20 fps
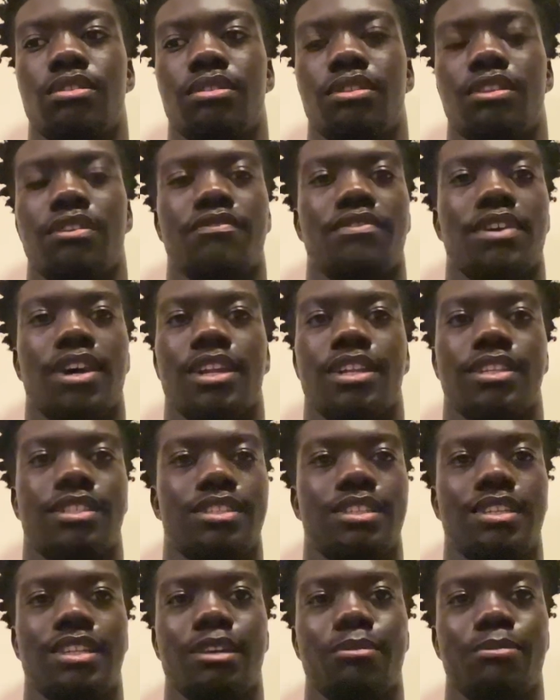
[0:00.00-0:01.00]

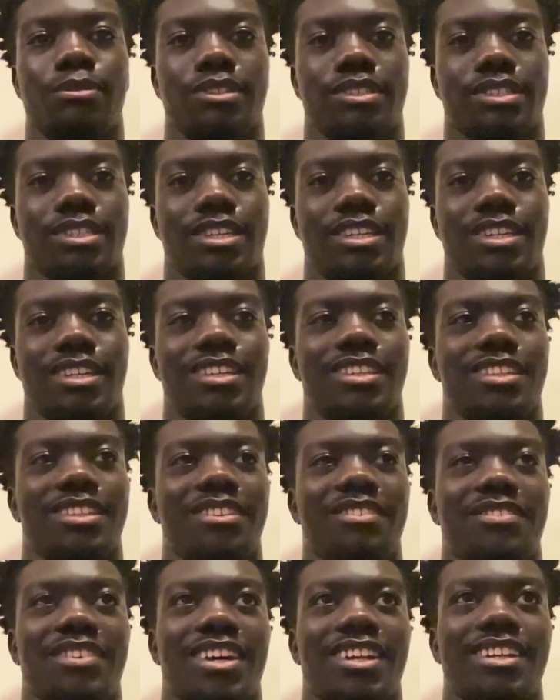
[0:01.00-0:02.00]
vanity, let me say,
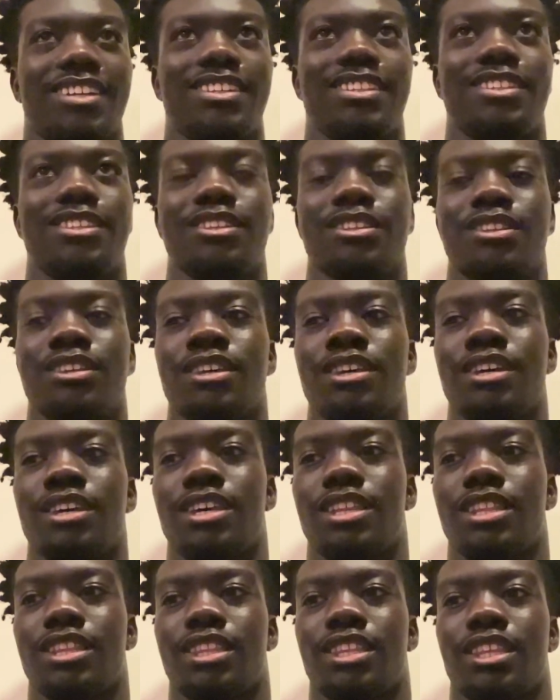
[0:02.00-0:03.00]
the vanity,
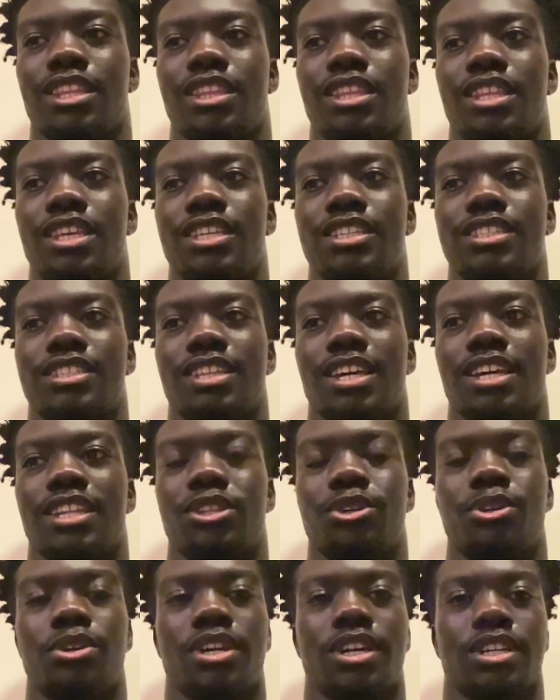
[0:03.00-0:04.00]
the things that
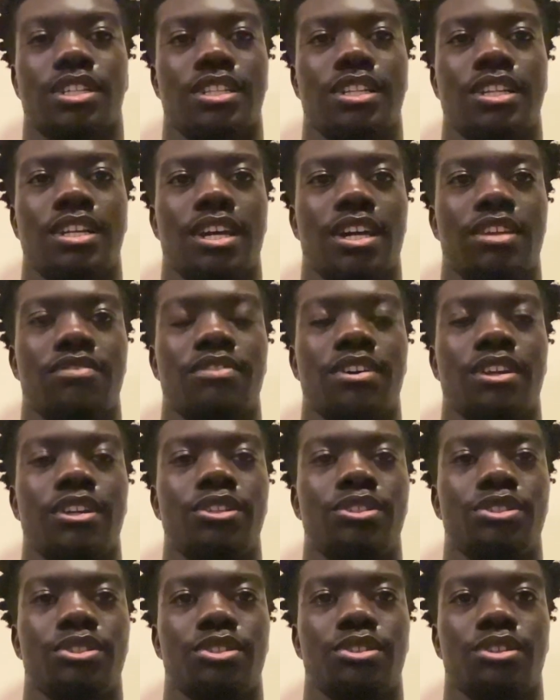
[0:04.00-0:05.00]
don't actually add value
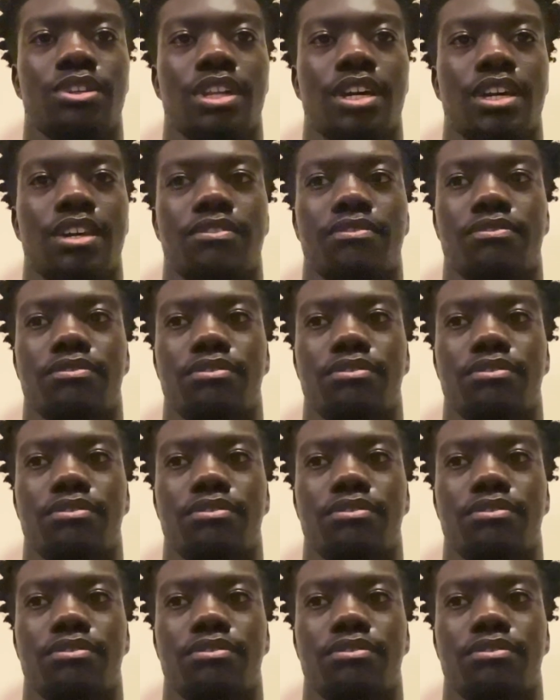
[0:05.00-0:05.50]
to your life.